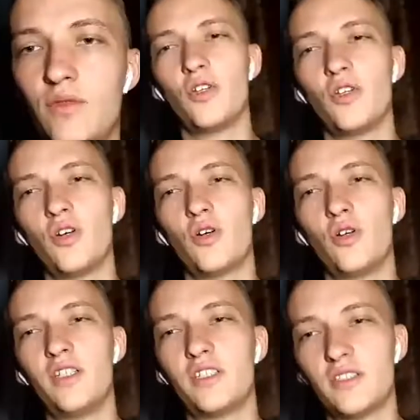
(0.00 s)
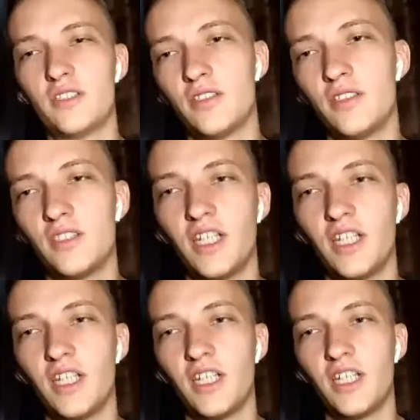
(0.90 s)
colleagues inside,
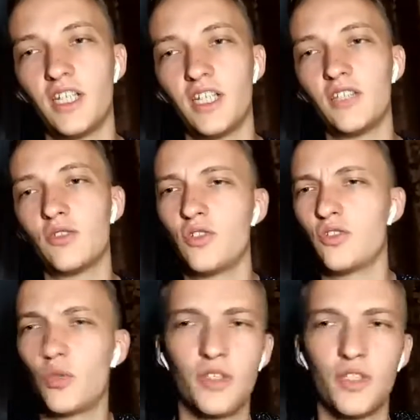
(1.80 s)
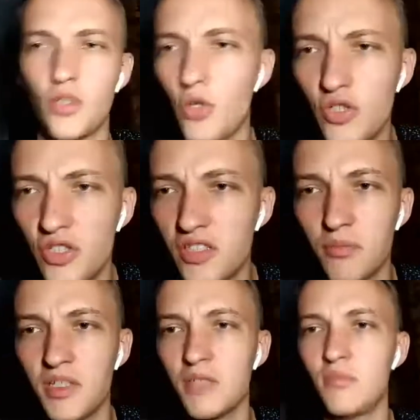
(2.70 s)
or you talk with coaches
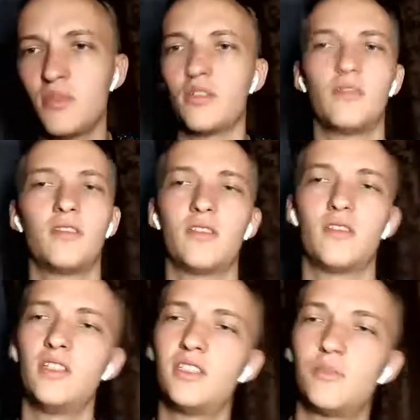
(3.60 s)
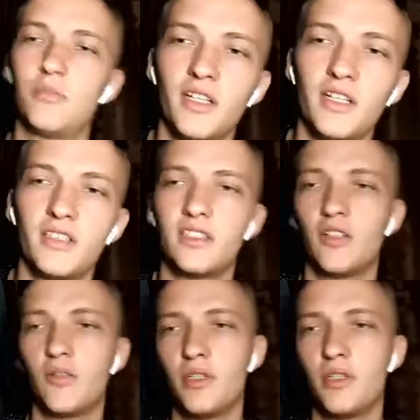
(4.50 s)
maybe that this player is now